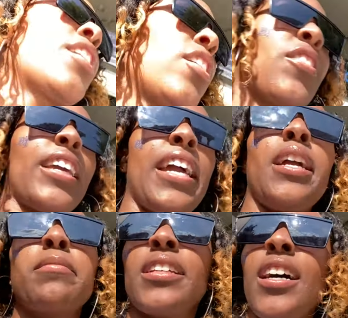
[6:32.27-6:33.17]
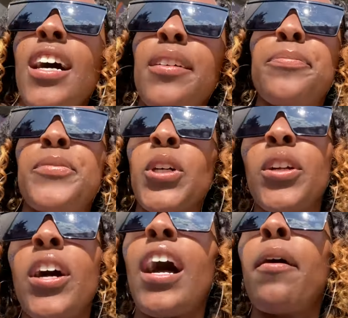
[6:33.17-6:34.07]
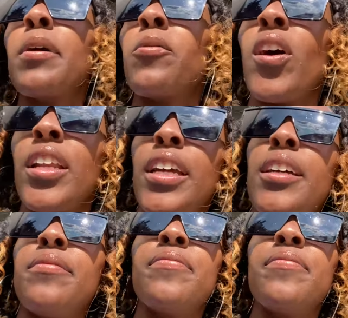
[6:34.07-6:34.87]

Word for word: So the game did not turn out how we wanted,